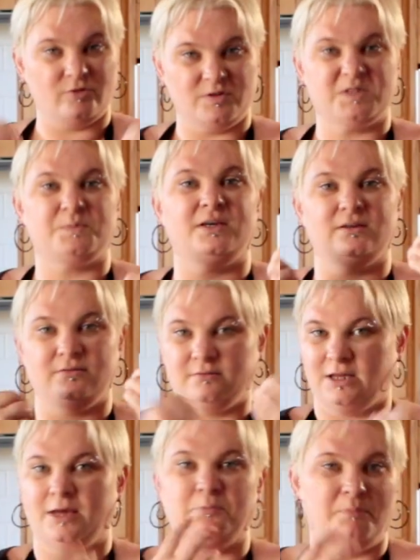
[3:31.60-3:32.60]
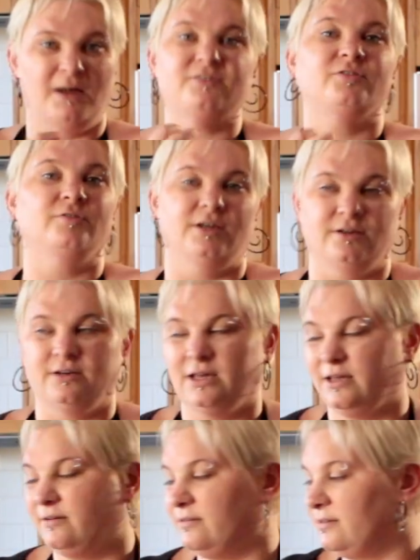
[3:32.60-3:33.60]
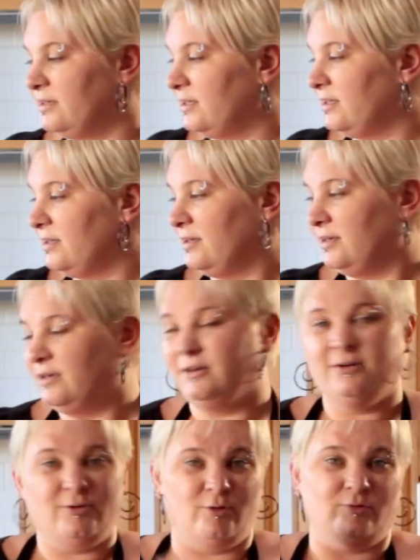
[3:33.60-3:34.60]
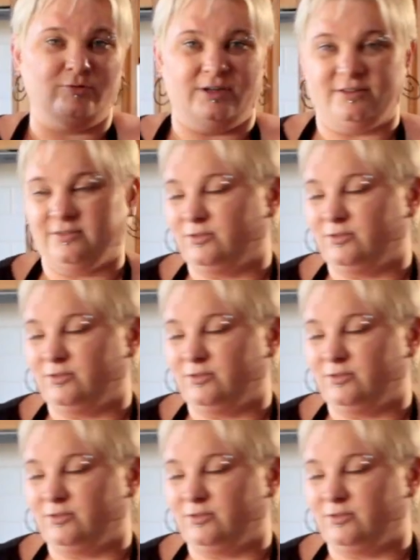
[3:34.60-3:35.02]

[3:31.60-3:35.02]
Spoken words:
crispy and buttery and all round